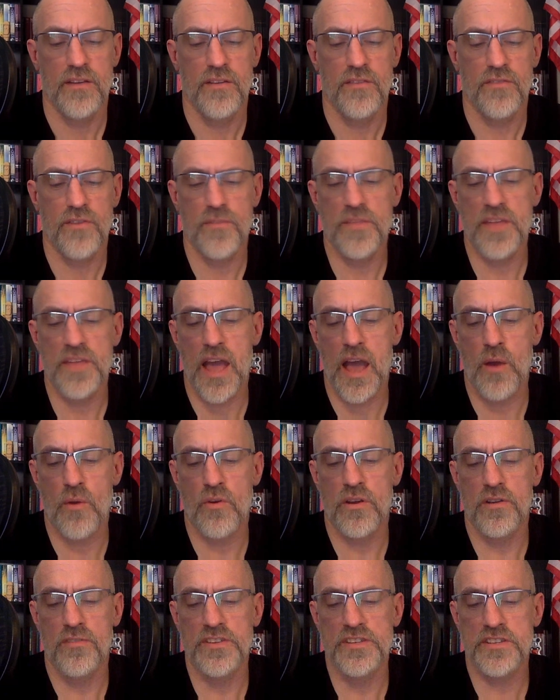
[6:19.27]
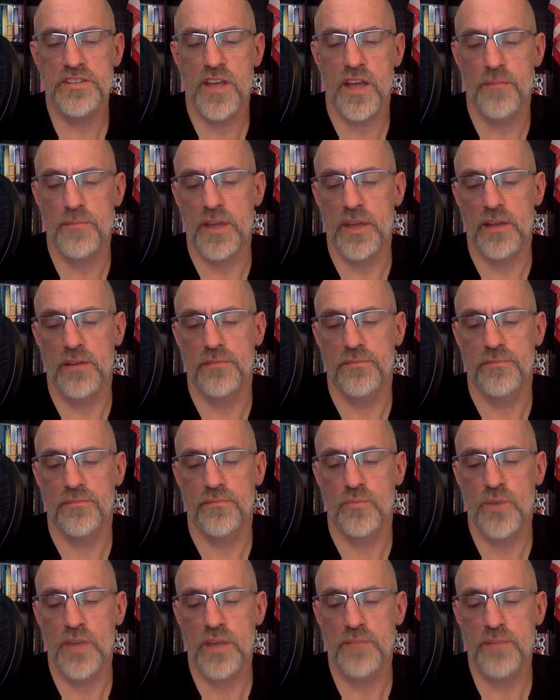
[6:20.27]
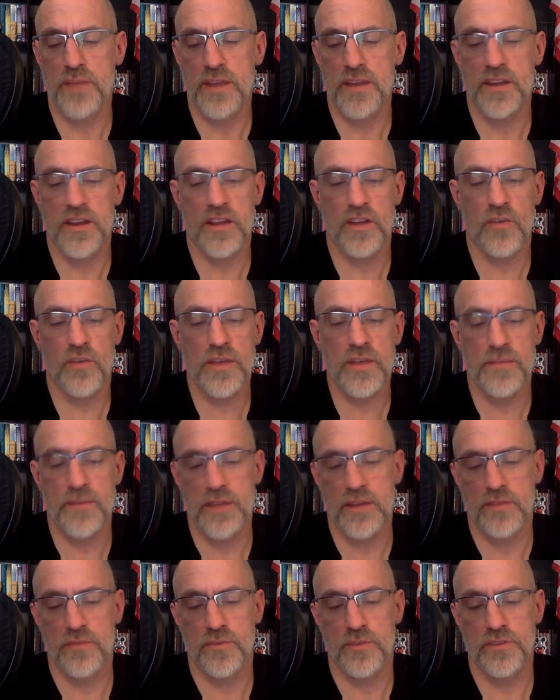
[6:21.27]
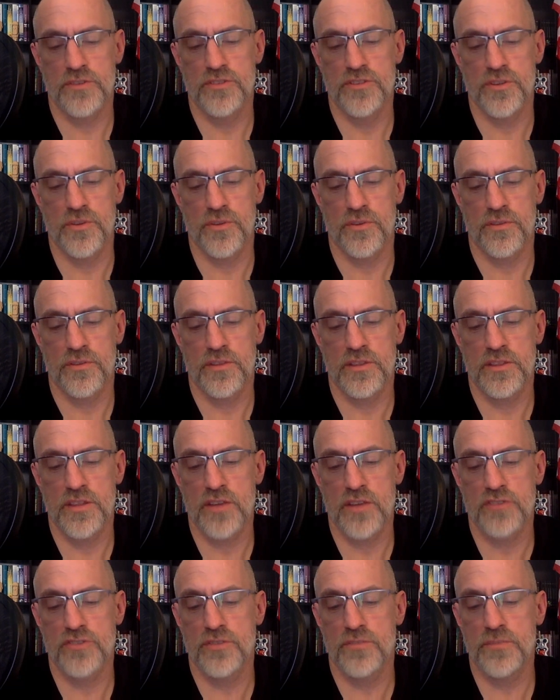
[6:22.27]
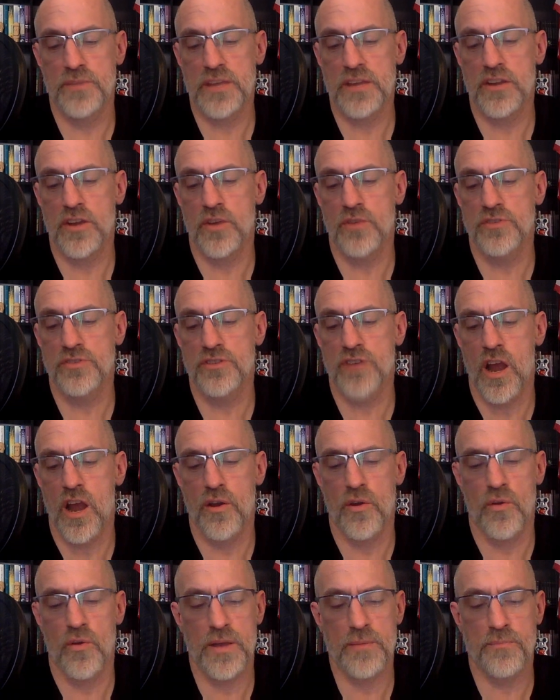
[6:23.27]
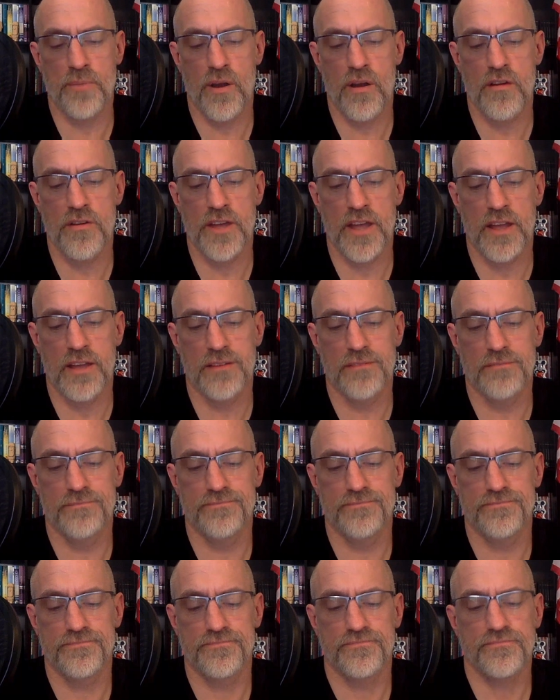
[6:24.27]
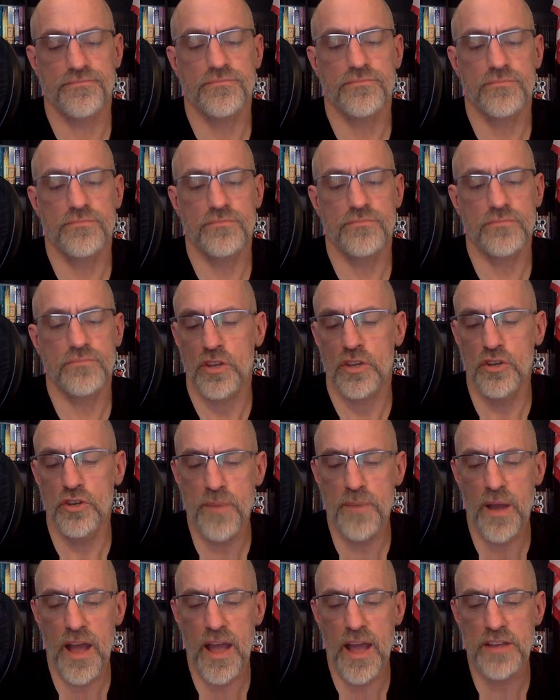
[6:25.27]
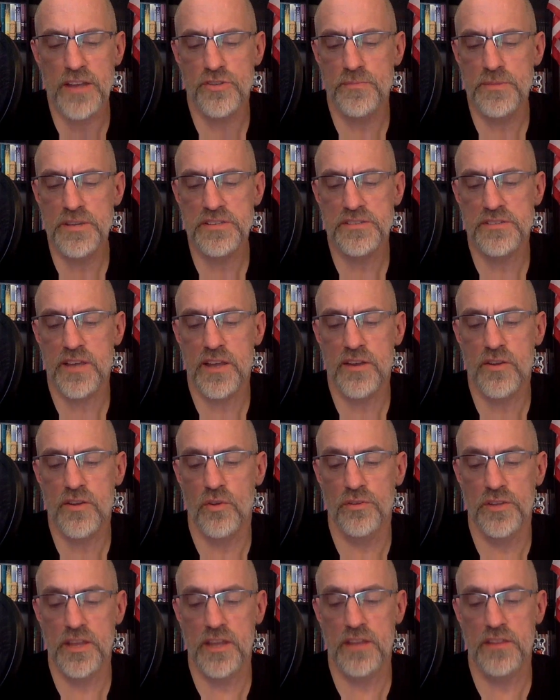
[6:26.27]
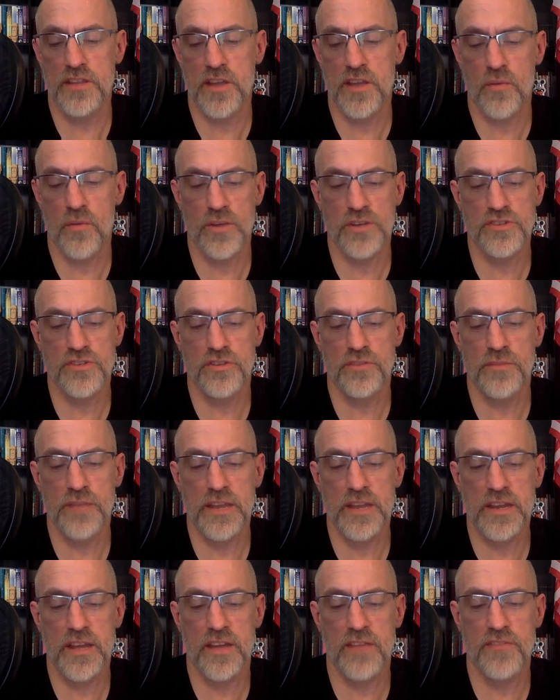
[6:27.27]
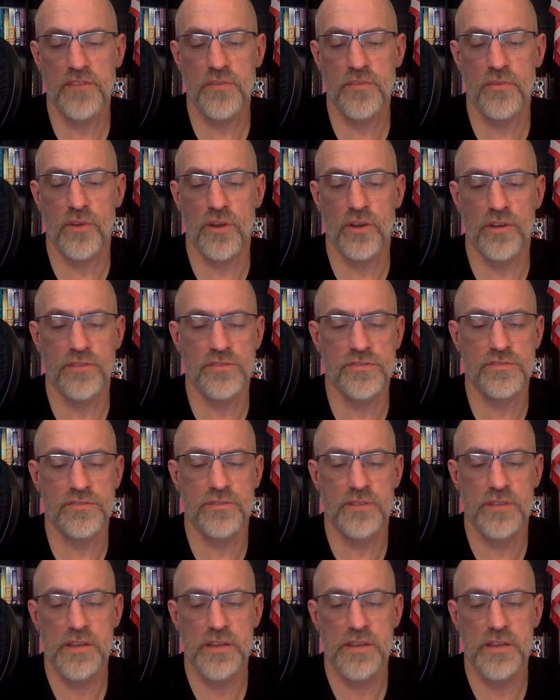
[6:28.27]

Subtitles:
From the hour of his coming, we had been in agreement with Duke that there should be no sorrow at parting. Goodbye should be said only in the original meaning of the words.